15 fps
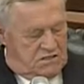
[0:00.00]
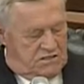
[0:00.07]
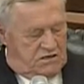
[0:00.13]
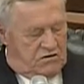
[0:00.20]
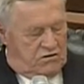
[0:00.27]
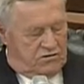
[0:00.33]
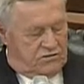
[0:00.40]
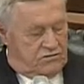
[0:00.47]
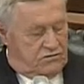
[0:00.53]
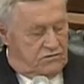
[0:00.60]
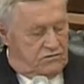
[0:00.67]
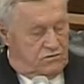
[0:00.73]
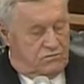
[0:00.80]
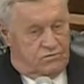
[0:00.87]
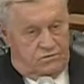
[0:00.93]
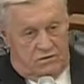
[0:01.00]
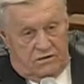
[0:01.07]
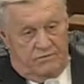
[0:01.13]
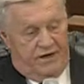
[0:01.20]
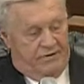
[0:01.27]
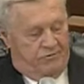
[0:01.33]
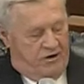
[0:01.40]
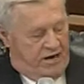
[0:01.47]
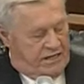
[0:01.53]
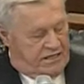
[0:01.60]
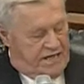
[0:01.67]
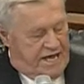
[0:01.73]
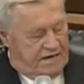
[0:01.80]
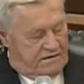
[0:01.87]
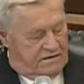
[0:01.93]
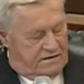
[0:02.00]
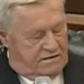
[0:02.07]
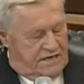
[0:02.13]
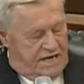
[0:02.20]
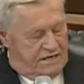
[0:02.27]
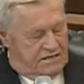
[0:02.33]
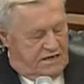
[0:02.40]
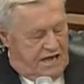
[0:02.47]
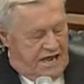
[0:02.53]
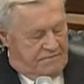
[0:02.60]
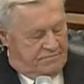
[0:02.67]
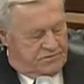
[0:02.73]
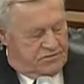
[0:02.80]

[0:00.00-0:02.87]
to commemorate that time.